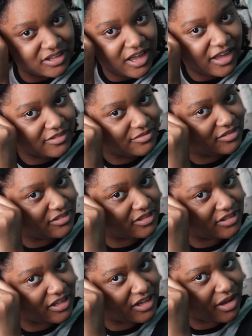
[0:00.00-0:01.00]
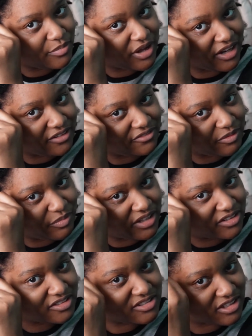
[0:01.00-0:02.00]
I think I bought it for
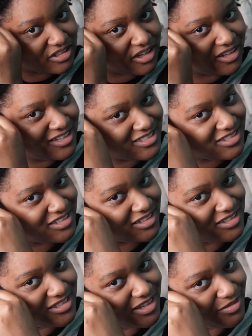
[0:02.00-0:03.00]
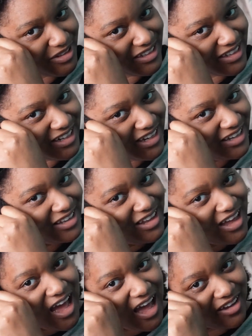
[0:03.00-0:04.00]
mental stability.
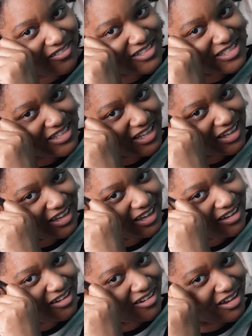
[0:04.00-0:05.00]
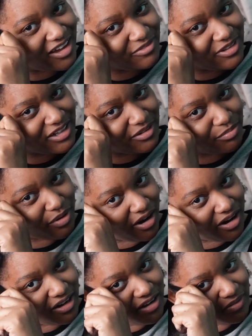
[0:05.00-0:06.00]
I was thinking, oh, I'm going to
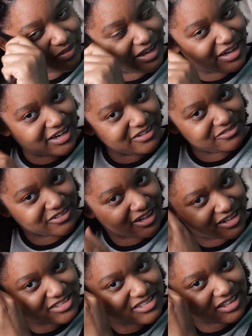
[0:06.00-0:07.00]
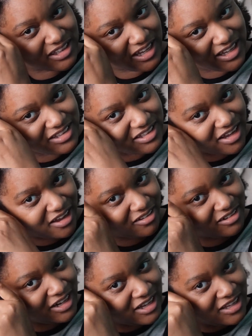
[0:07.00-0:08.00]
part all my hair first and lay it
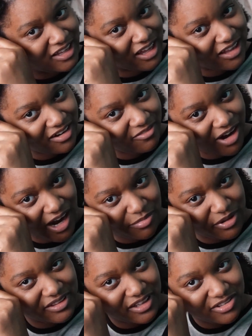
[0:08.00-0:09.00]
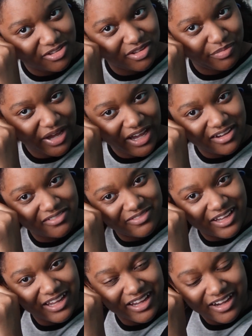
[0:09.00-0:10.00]
down and then wrap it and then do the back of my
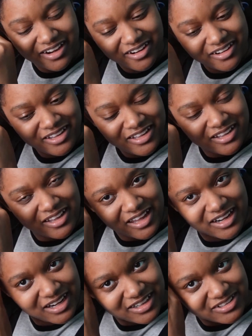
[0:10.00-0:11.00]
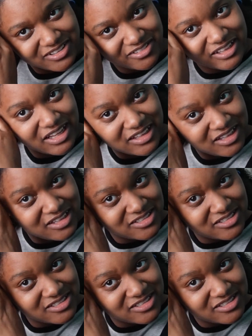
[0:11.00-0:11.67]
hair. And I didn't do that.